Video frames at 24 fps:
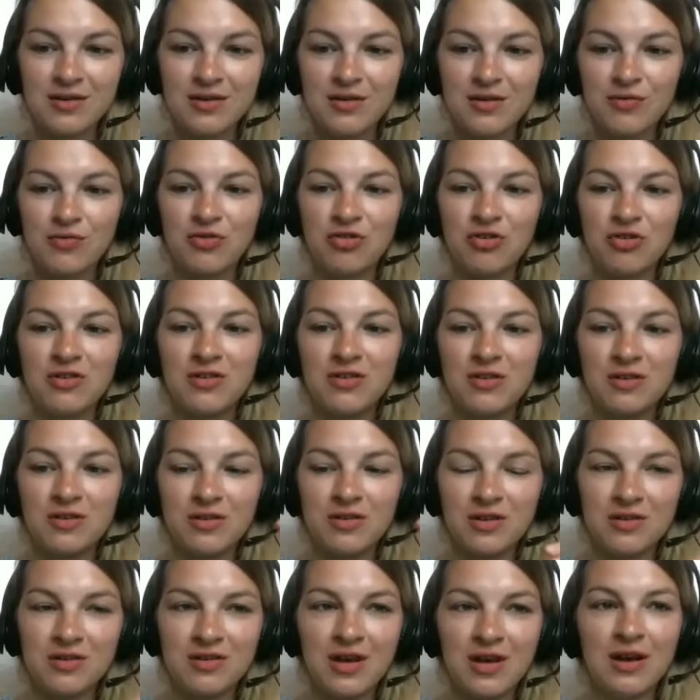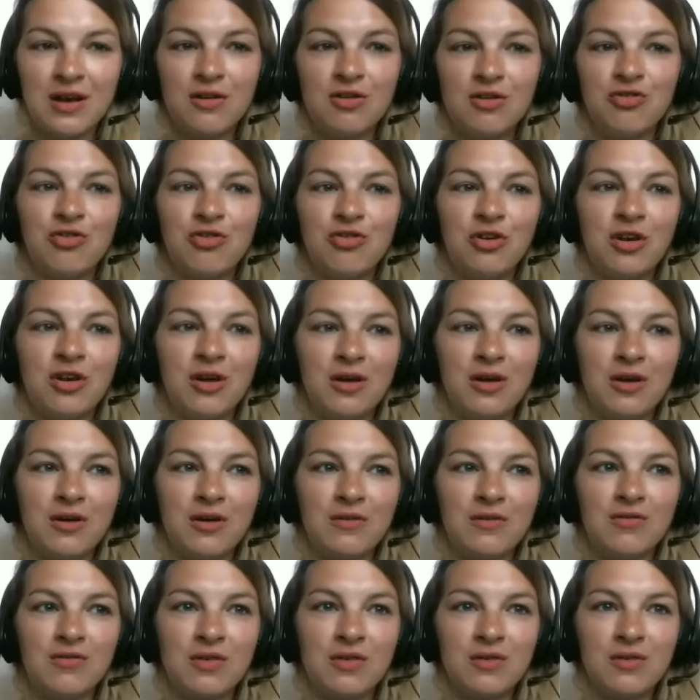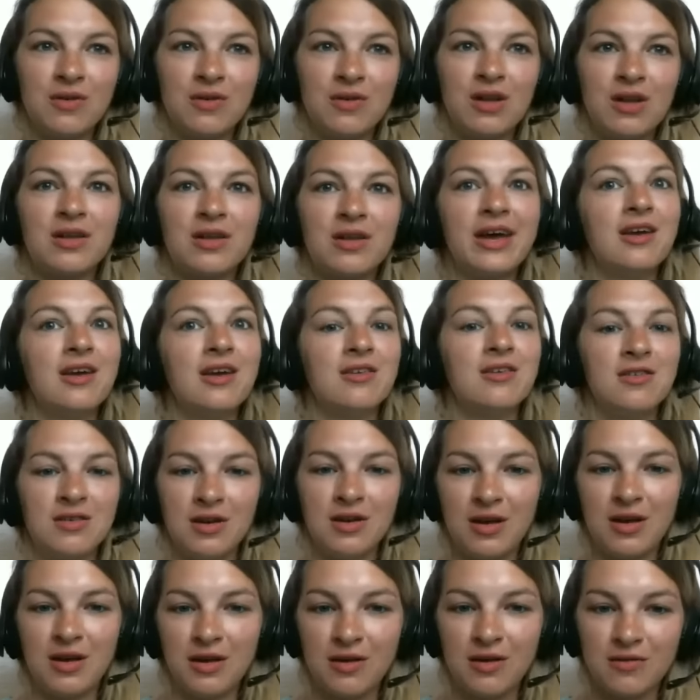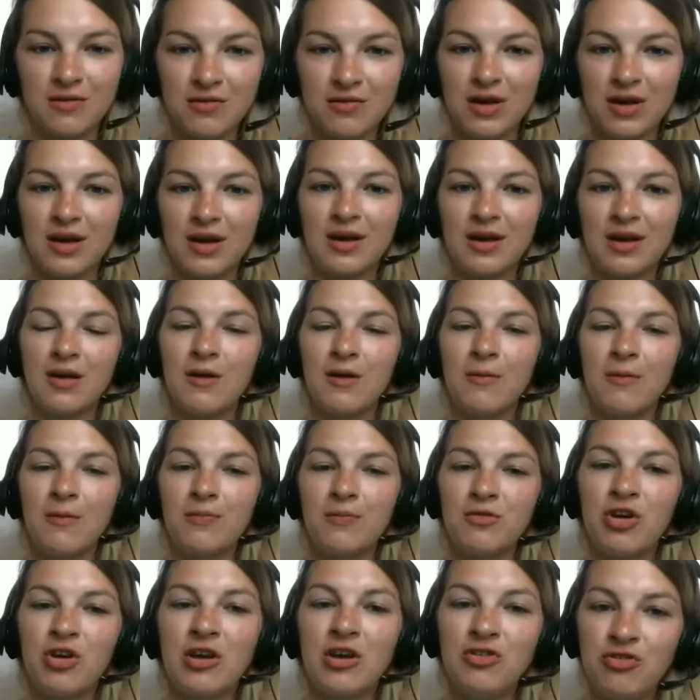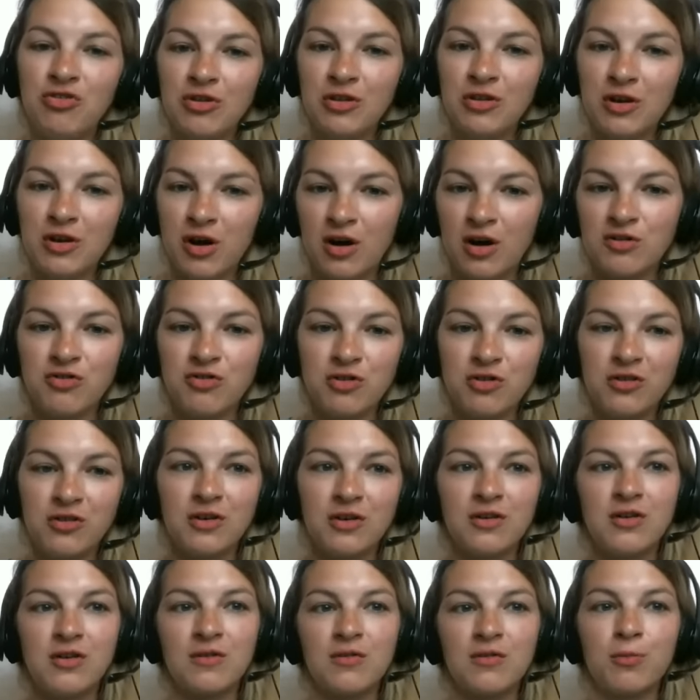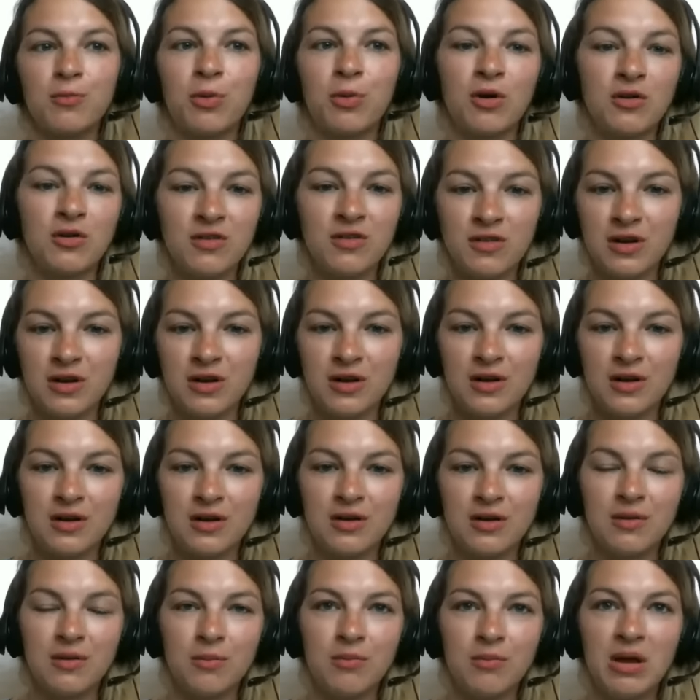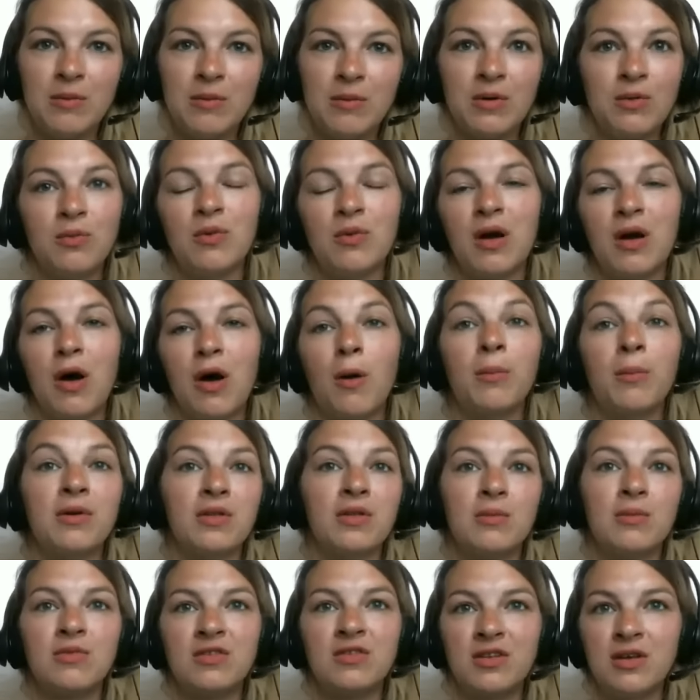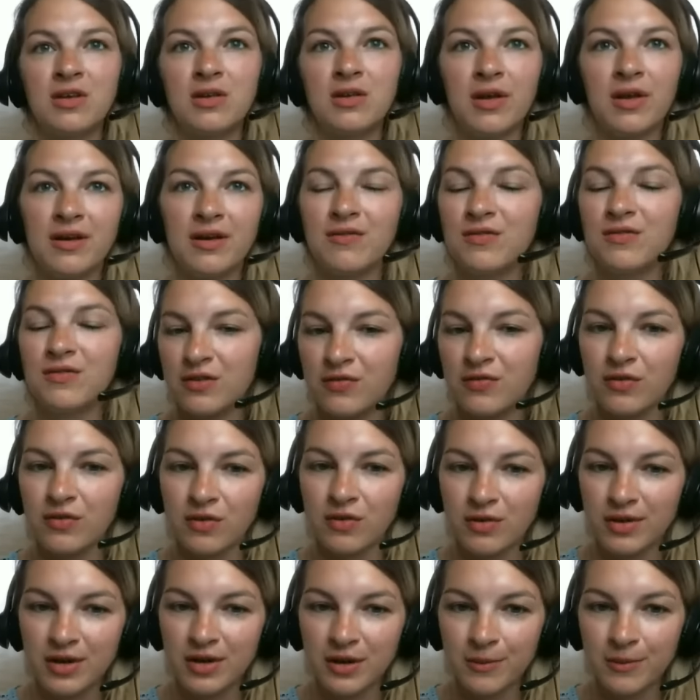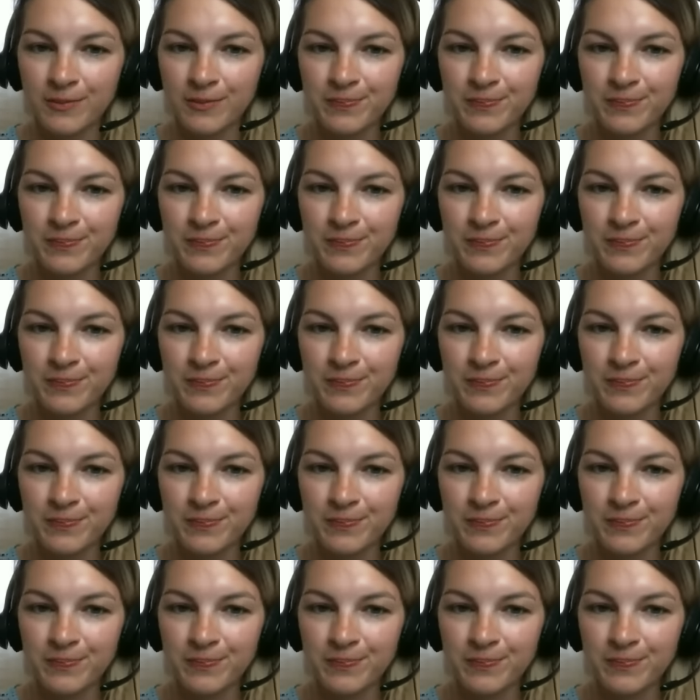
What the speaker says: of just this energy of a legacy of like changing the consciousness of a person and maybe helping them see life differently.